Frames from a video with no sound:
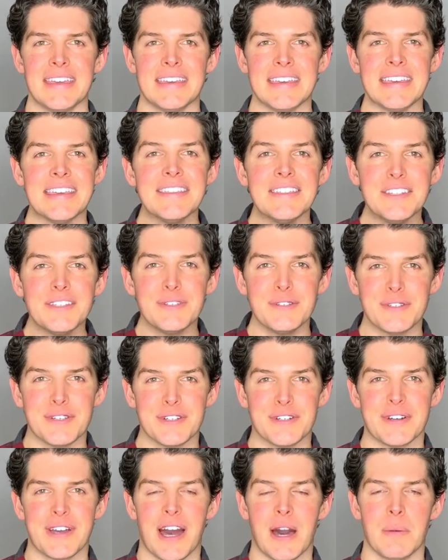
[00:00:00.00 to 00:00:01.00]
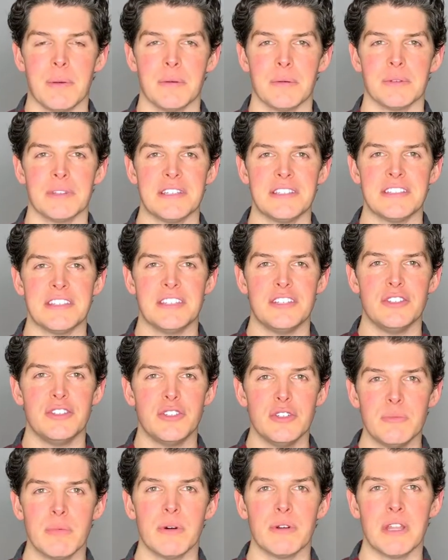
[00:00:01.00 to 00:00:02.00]
In the new year, I'll be releasing
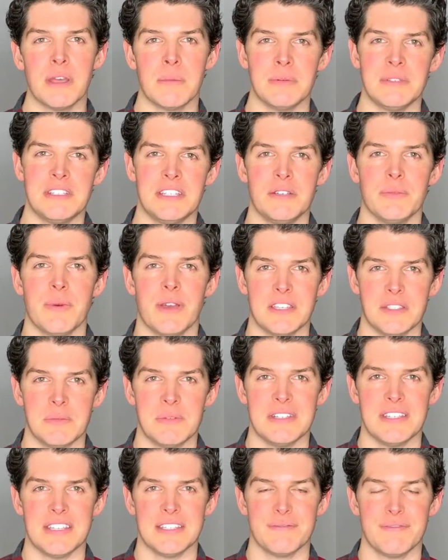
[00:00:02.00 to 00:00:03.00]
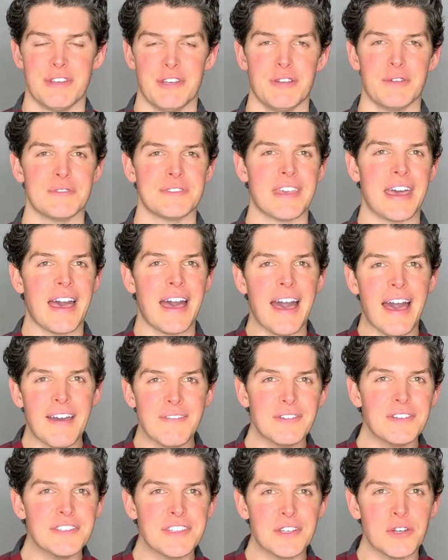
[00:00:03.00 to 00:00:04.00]
new Bon Appetit recipe test videos
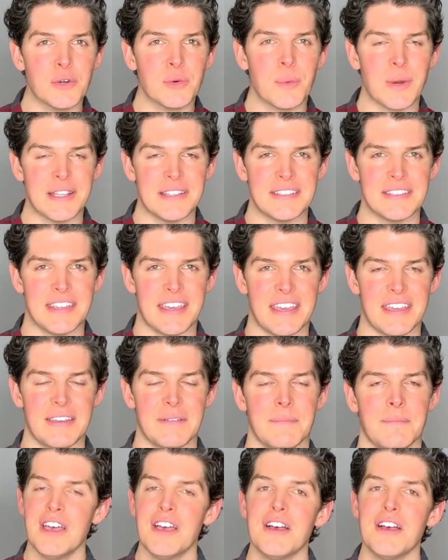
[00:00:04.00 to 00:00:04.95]
every single Wednesday.